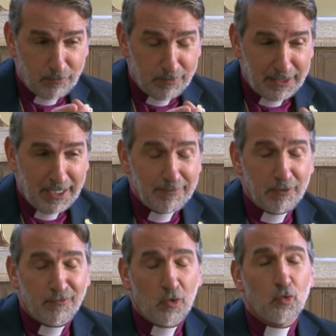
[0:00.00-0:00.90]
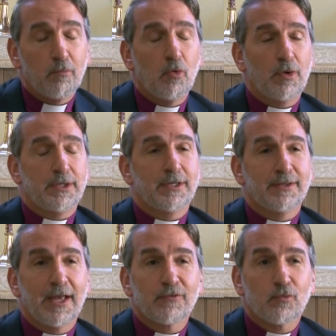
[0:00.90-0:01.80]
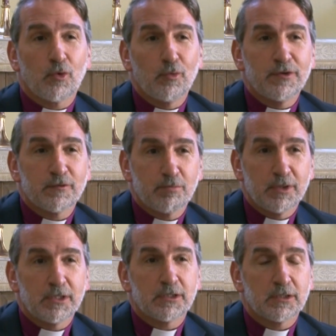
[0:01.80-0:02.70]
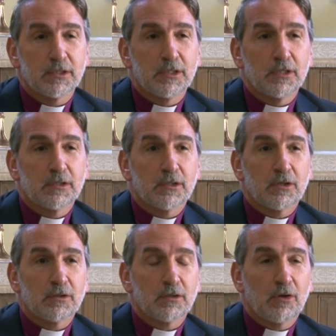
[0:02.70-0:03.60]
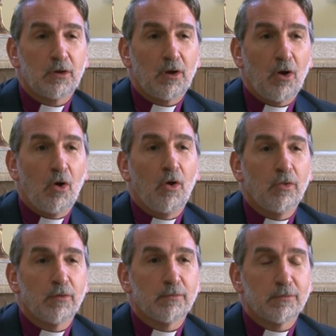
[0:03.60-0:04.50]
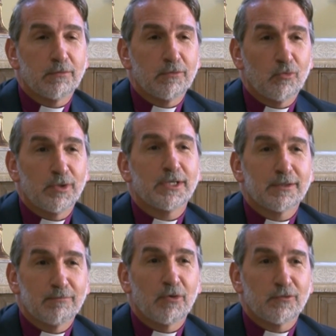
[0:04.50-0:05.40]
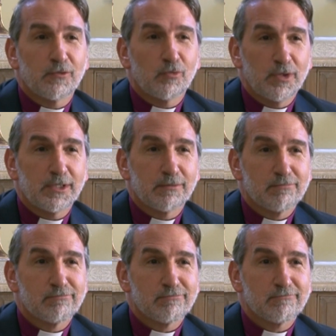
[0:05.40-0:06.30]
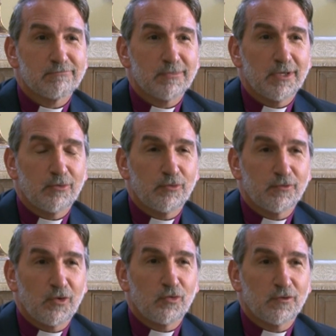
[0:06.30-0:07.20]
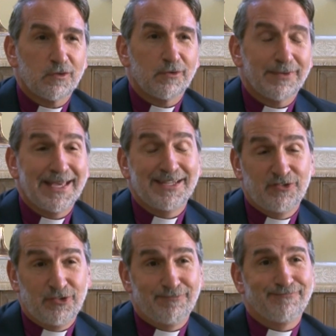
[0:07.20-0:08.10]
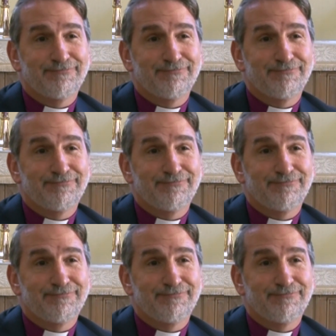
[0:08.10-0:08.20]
became the focal point, and that's where we spent all the week, most of the week, was focusing on that issue.